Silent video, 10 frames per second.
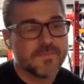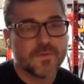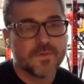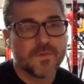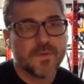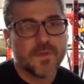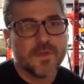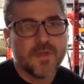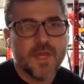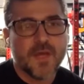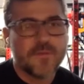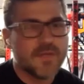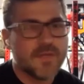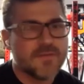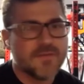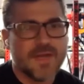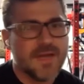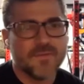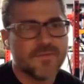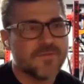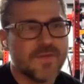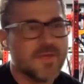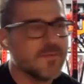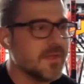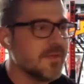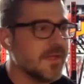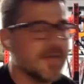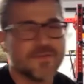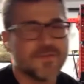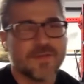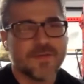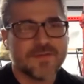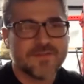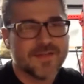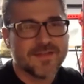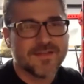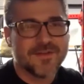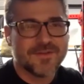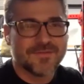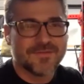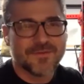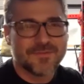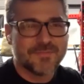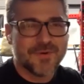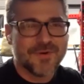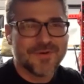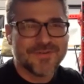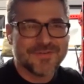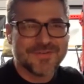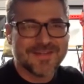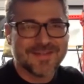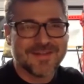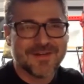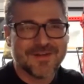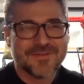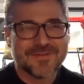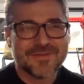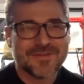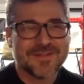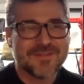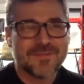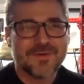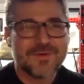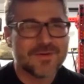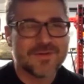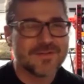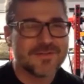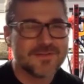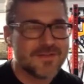So, yeah, but the time family. I mean, I just got my son, his first bar. So he's got like an Oso kids bar.